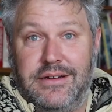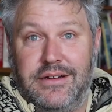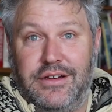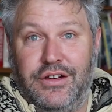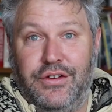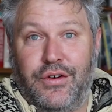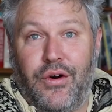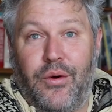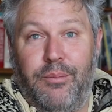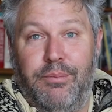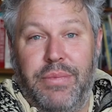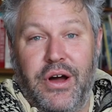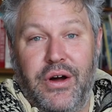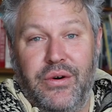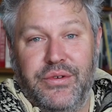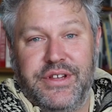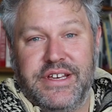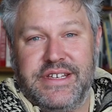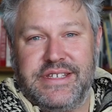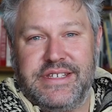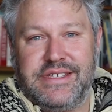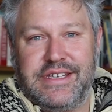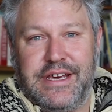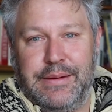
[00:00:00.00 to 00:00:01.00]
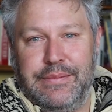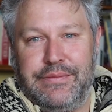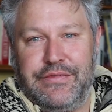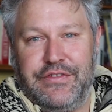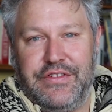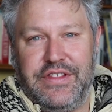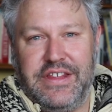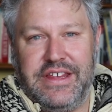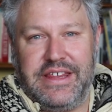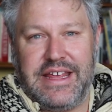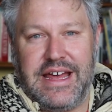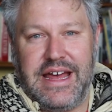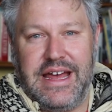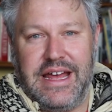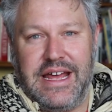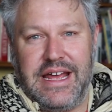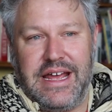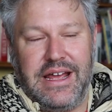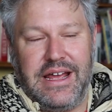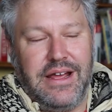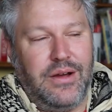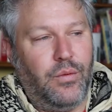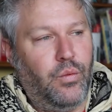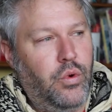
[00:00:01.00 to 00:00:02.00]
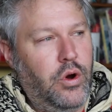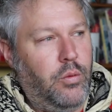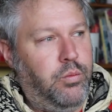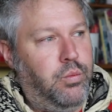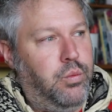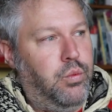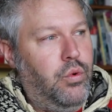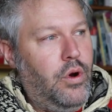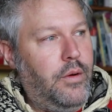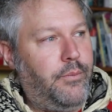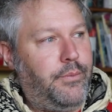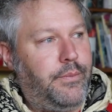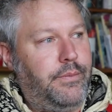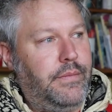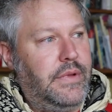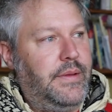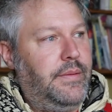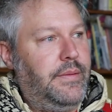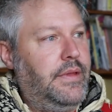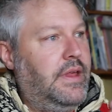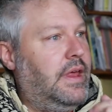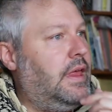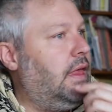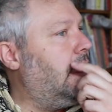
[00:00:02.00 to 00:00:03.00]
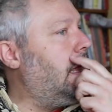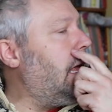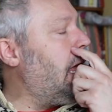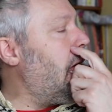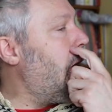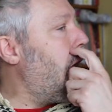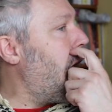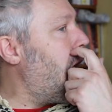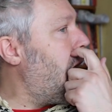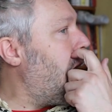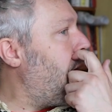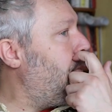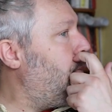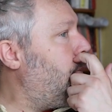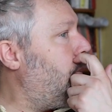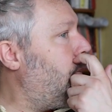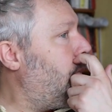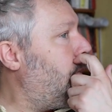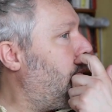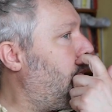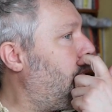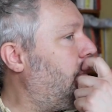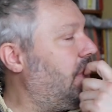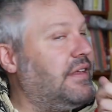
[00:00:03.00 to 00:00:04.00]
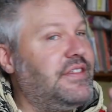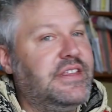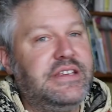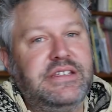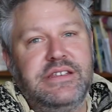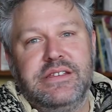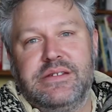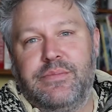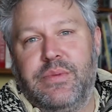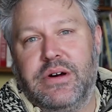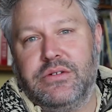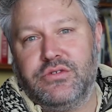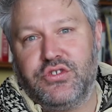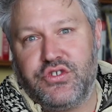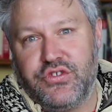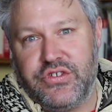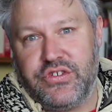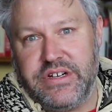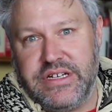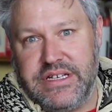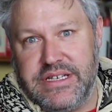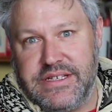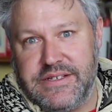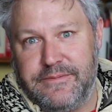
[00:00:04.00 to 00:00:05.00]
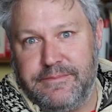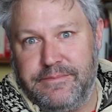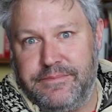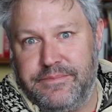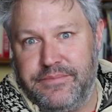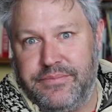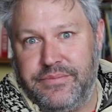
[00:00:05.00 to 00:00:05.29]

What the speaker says: Your bonus tip for the day. Whoop, whoop. Now this is about trees.